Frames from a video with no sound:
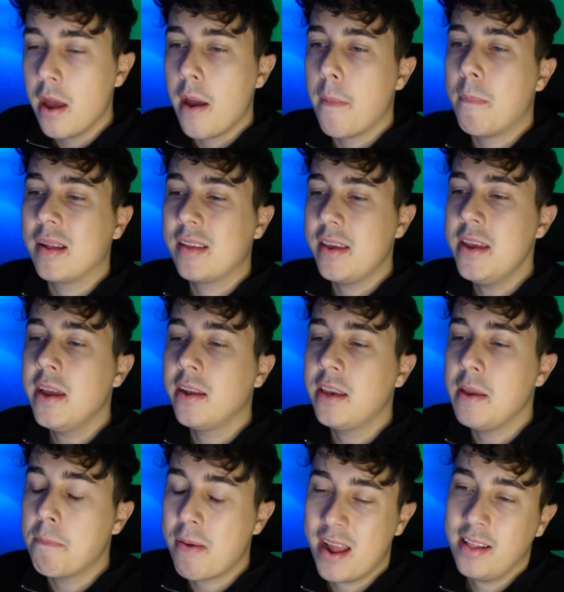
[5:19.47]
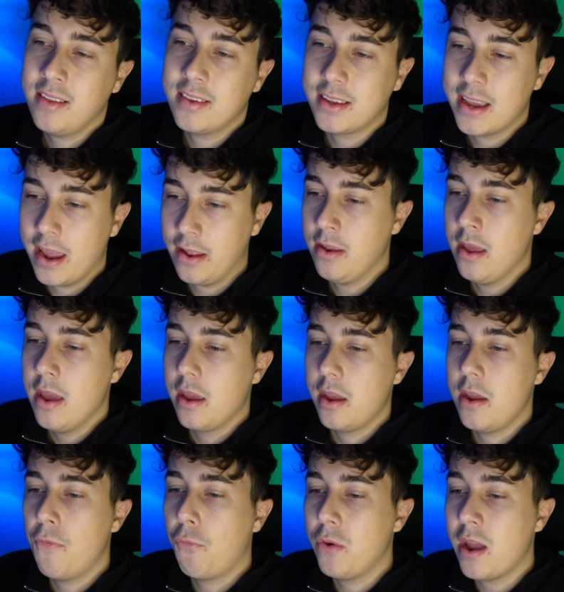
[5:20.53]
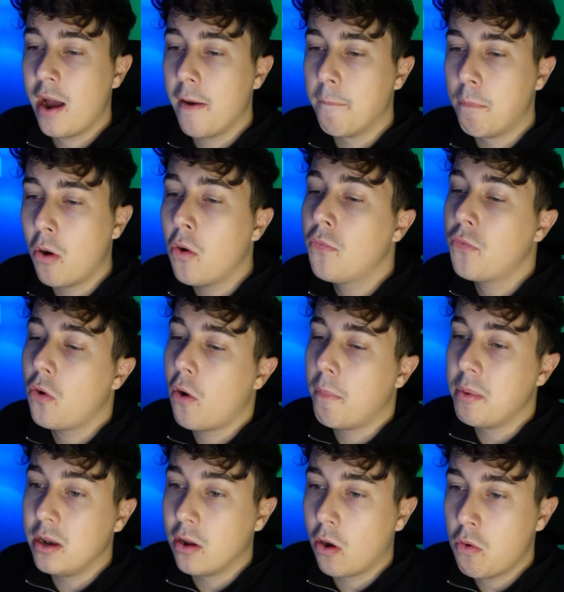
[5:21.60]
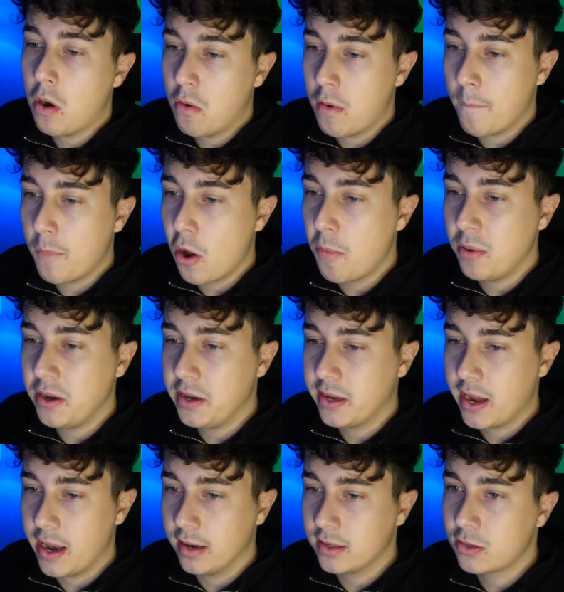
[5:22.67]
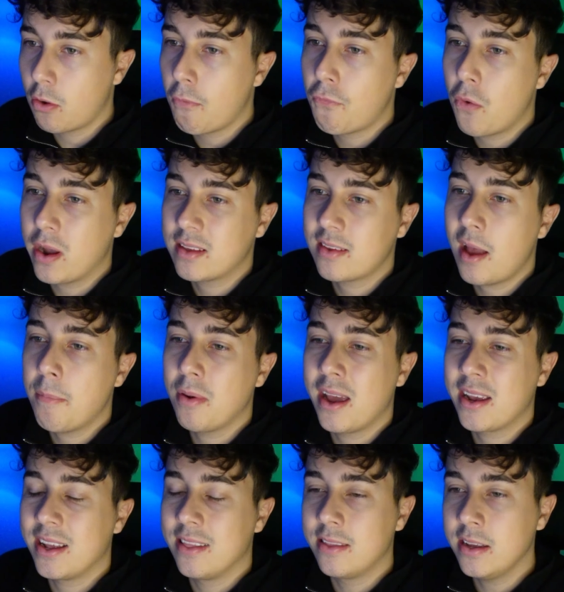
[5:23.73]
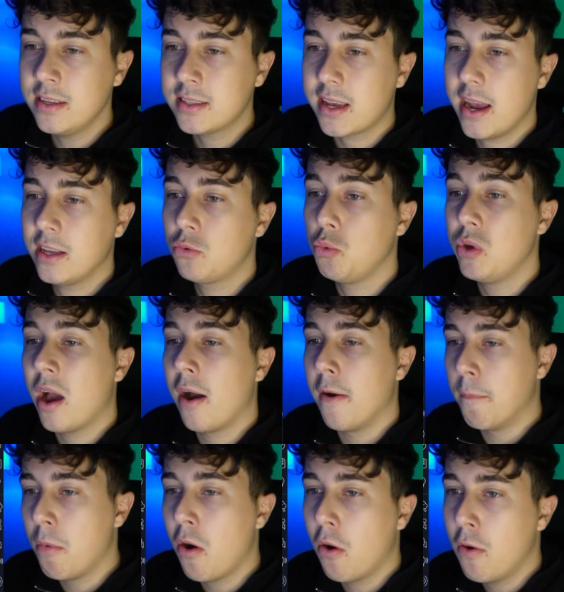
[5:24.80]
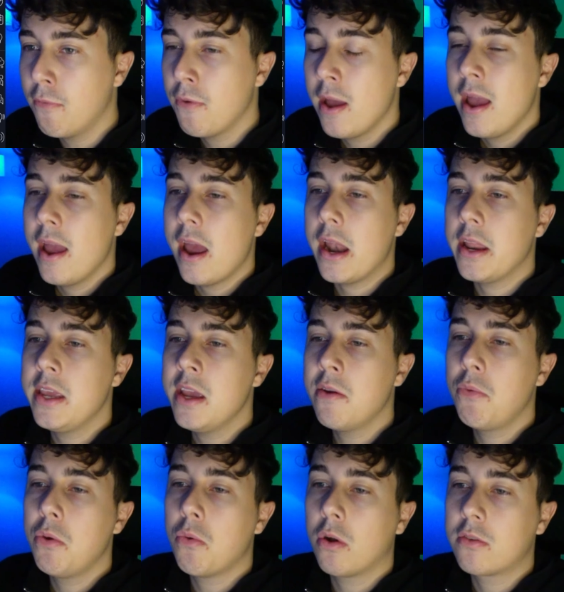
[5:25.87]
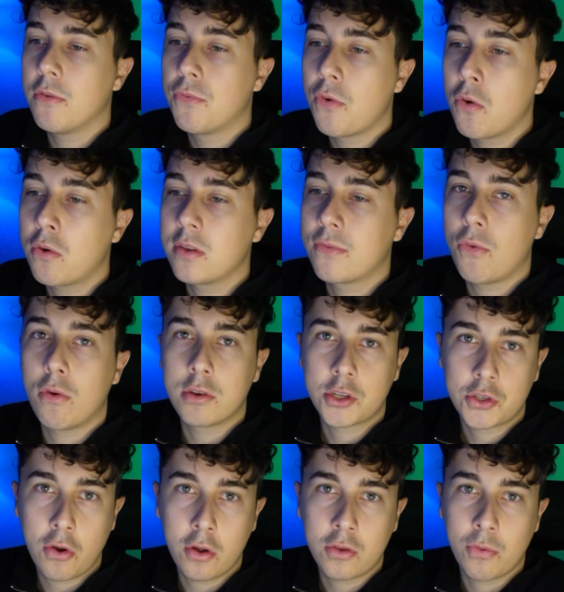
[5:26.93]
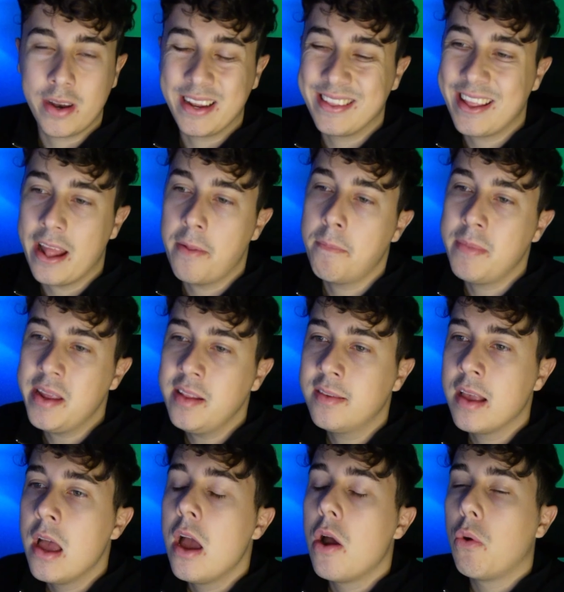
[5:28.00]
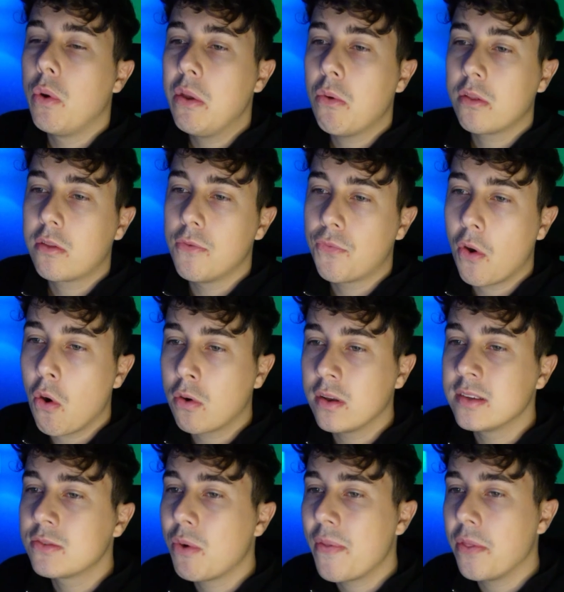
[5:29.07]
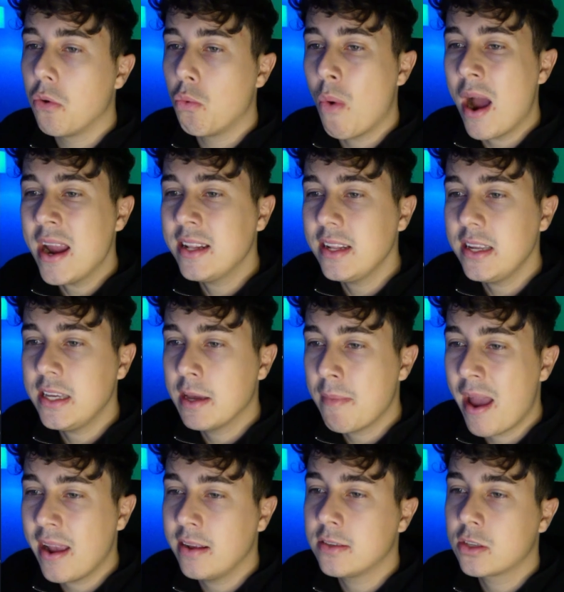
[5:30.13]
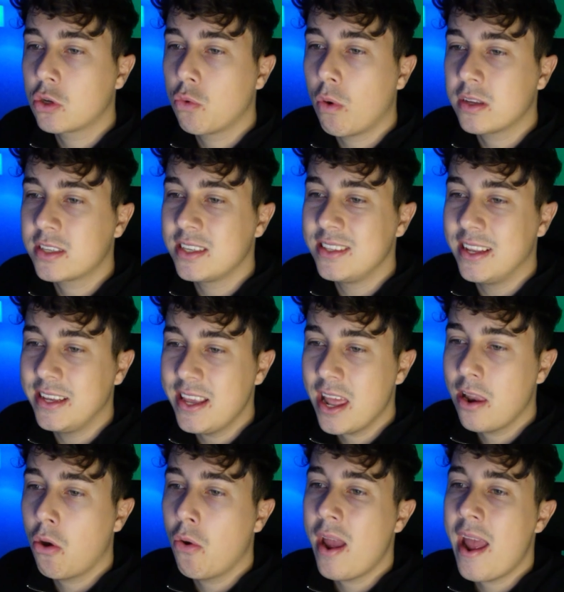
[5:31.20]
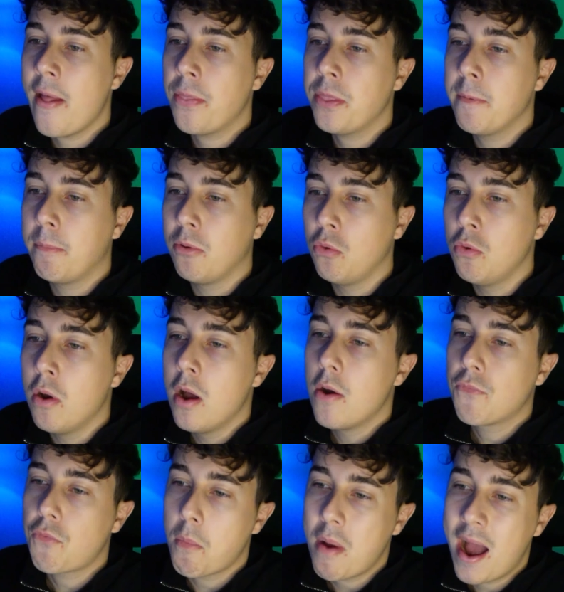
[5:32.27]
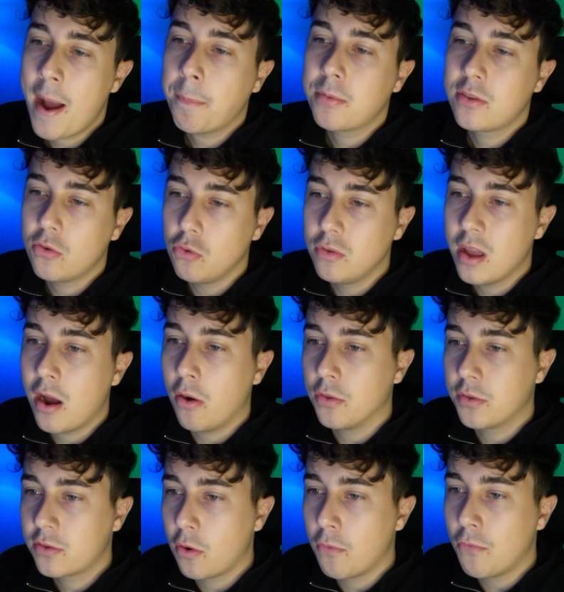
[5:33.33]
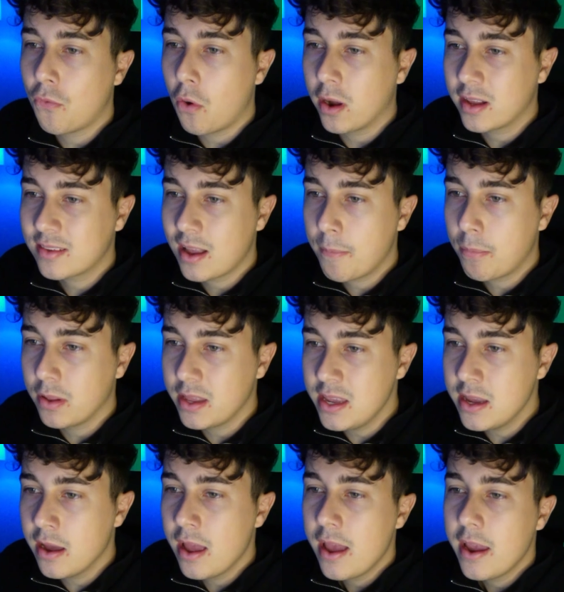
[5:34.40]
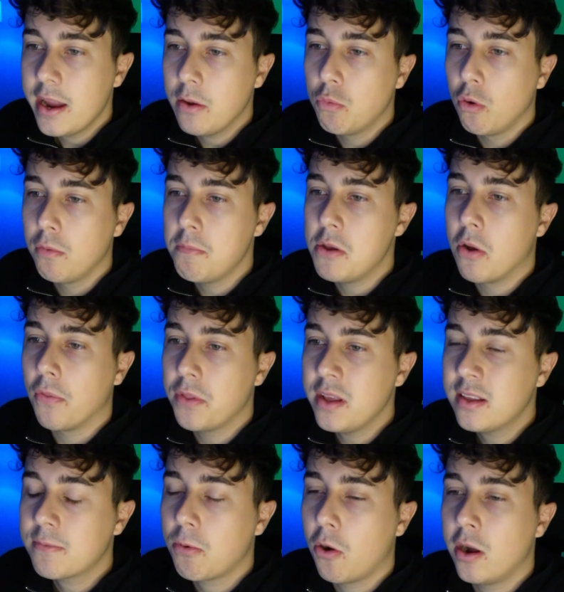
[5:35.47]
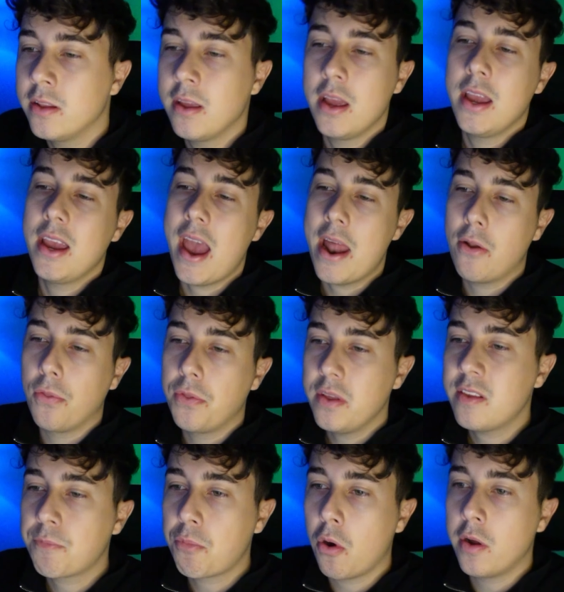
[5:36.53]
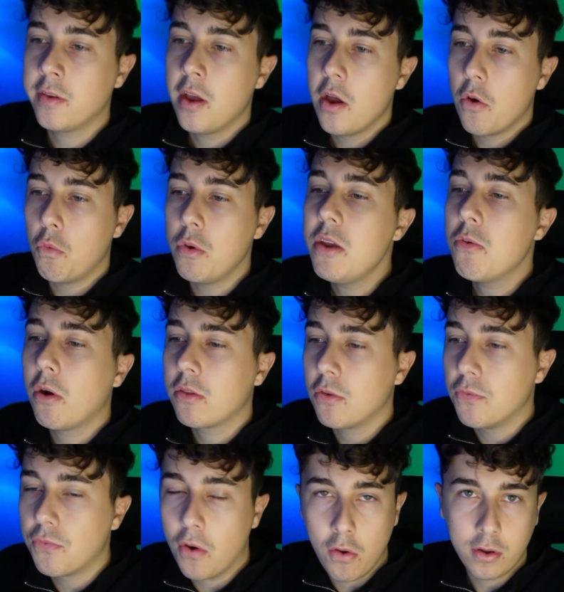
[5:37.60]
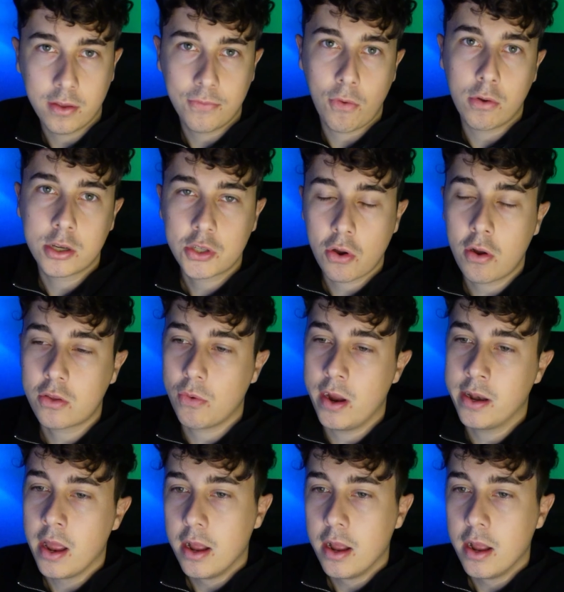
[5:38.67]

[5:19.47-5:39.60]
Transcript: But here it depends again if we are above or below our purple indicator. So for example, like in this case, we are above, and here we want to focus for short trade. And that means we want to focus when the white EMA is crossing the yellow and the blue from up to down. So for example, here it would be on this point, and on this point we want to focus for short trade.